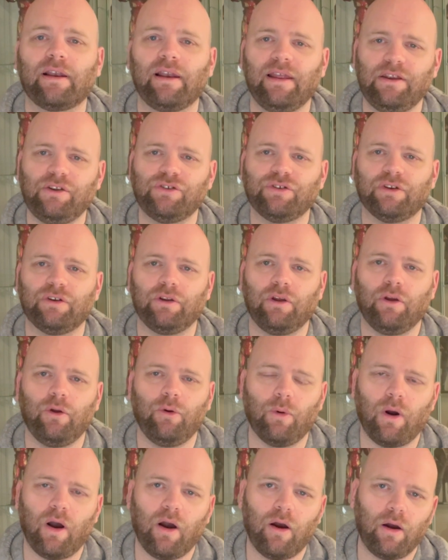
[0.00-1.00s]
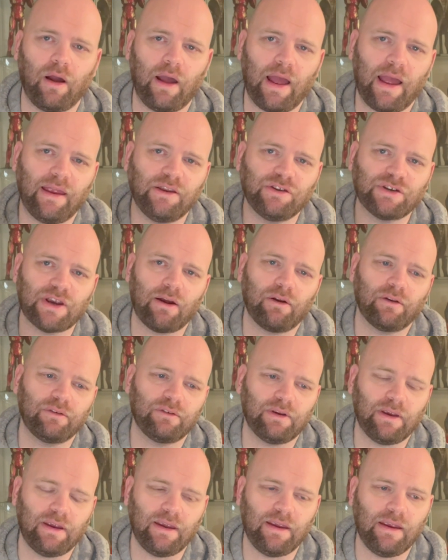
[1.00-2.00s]
Legion, who are a
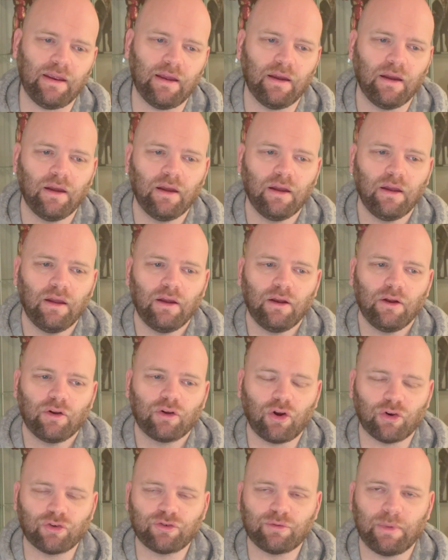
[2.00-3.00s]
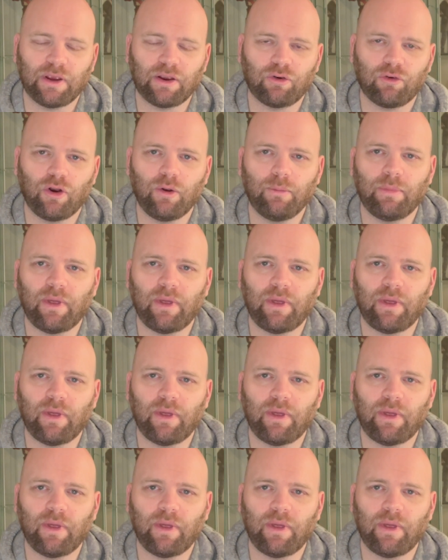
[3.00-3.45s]
charity costuming group.